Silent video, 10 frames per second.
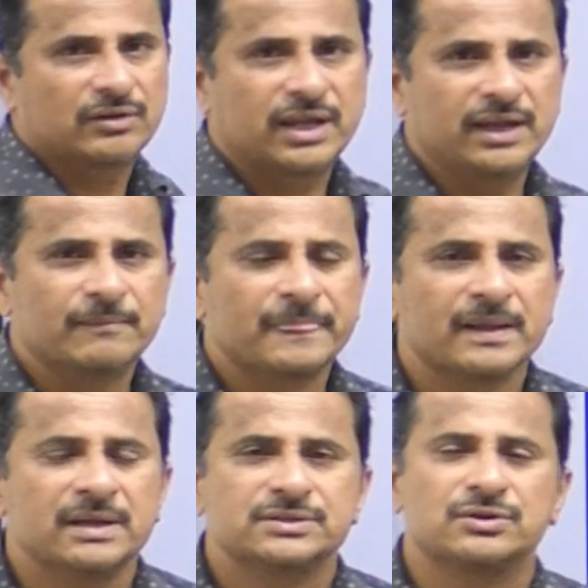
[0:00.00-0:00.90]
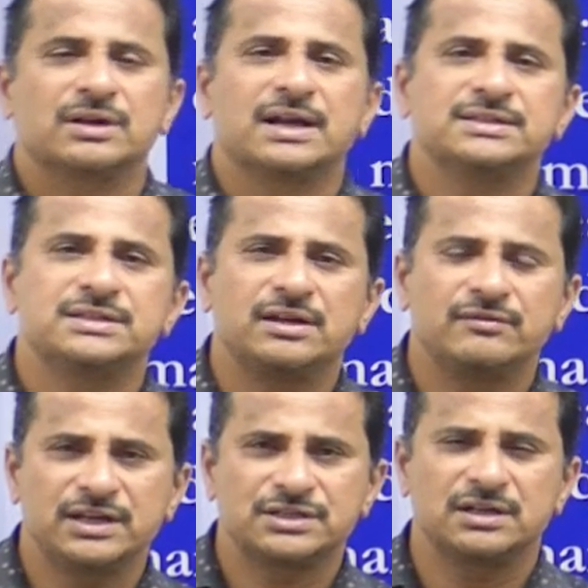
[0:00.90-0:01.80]
Okay, so
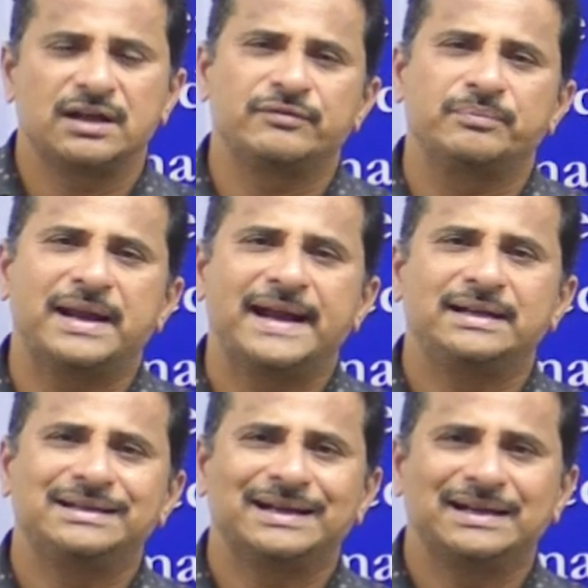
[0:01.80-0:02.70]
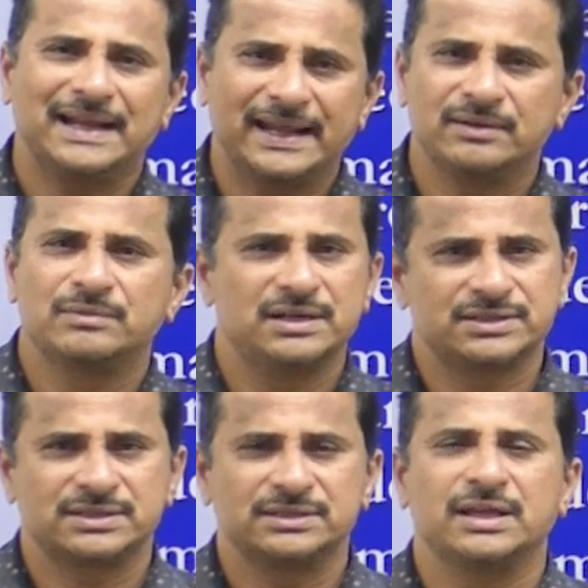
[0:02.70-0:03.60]
conservation of plant and
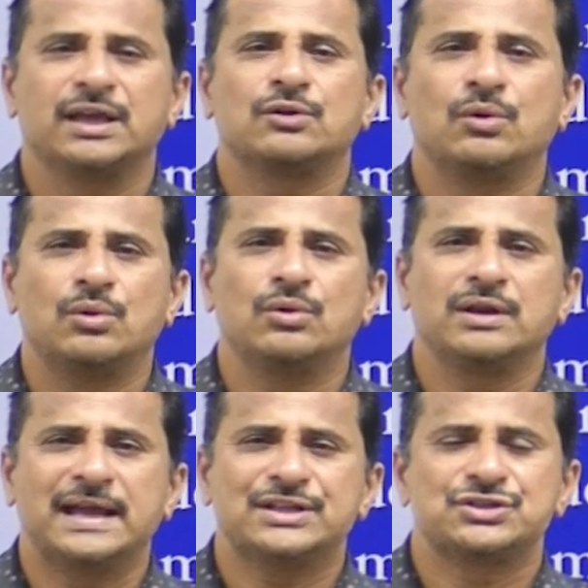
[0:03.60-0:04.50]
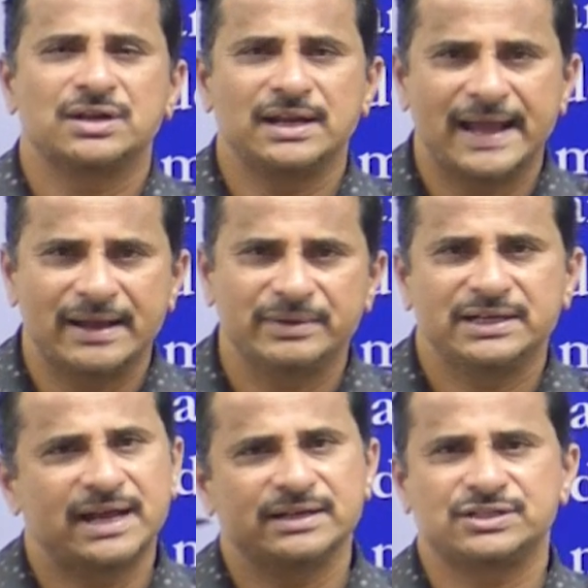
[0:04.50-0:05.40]
animals, their own natural
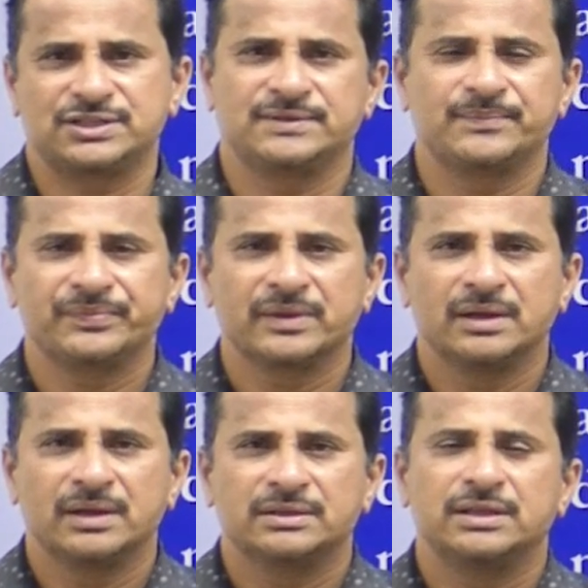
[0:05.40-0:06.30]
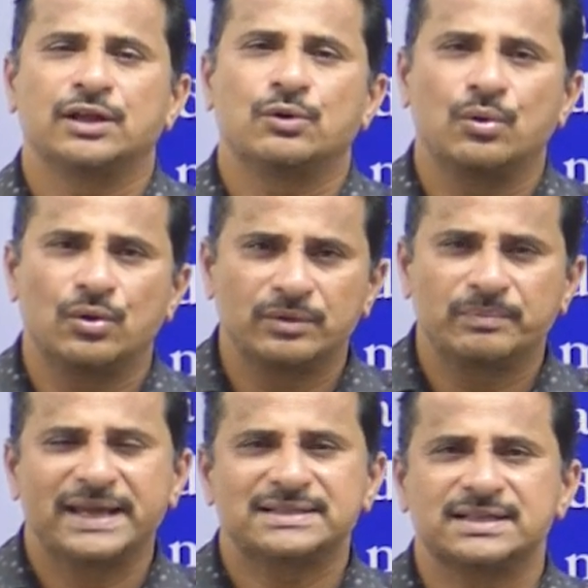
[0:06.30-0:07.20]
habitats, their own
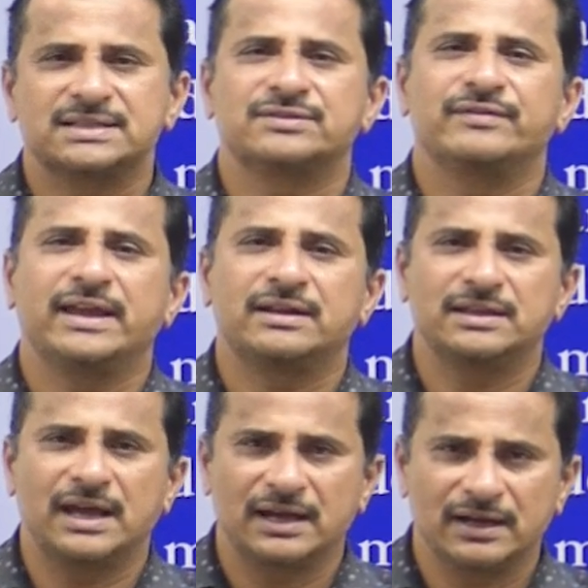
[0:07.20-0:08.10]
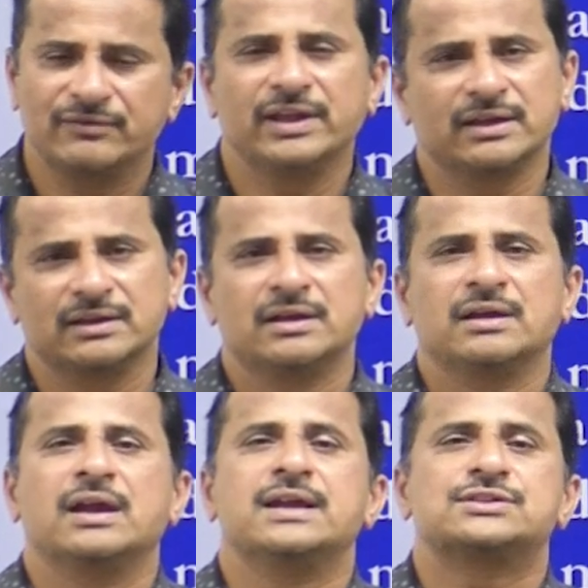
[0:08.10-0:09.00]
places where they are living,
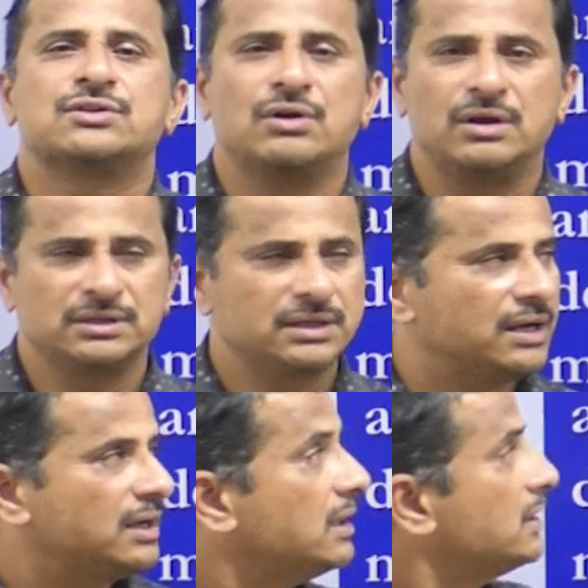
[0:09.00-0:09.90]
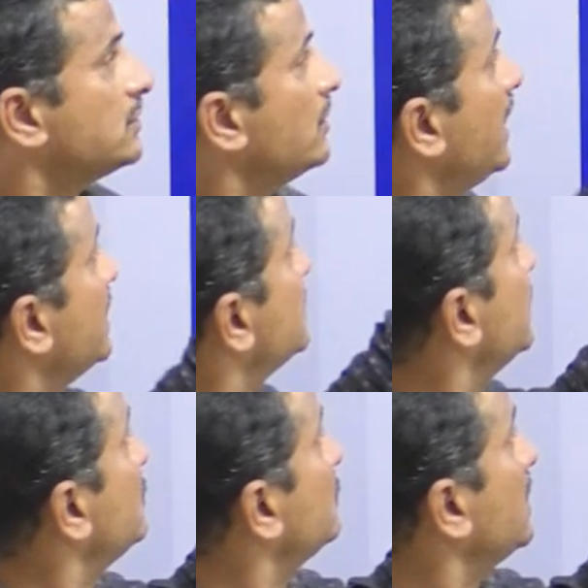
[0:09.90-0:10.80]
is called the
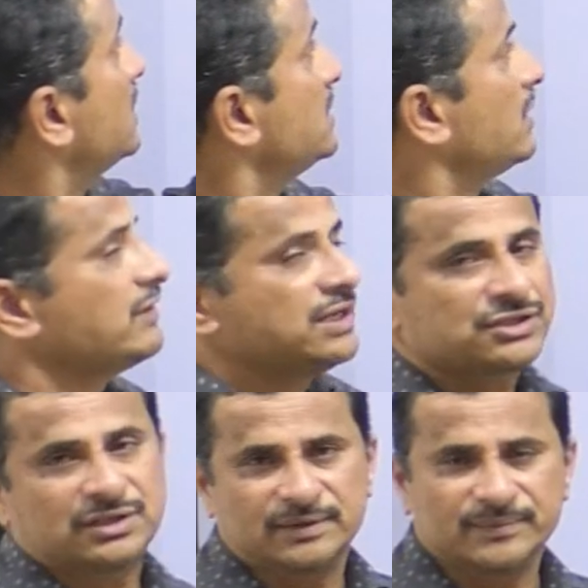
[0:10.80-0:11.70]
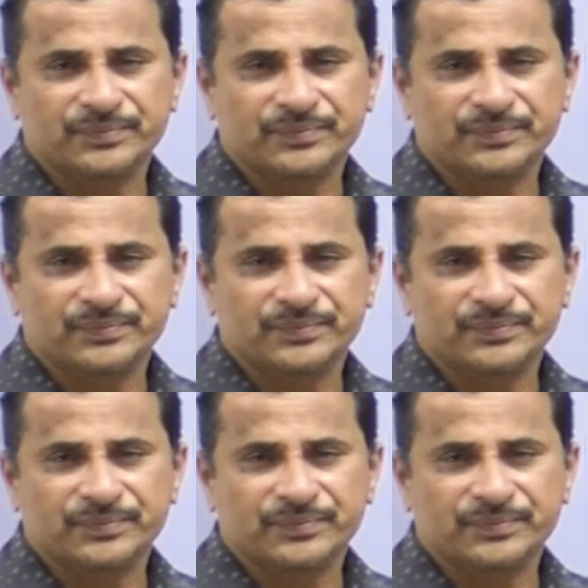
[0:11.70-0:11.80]
in-situ conservation.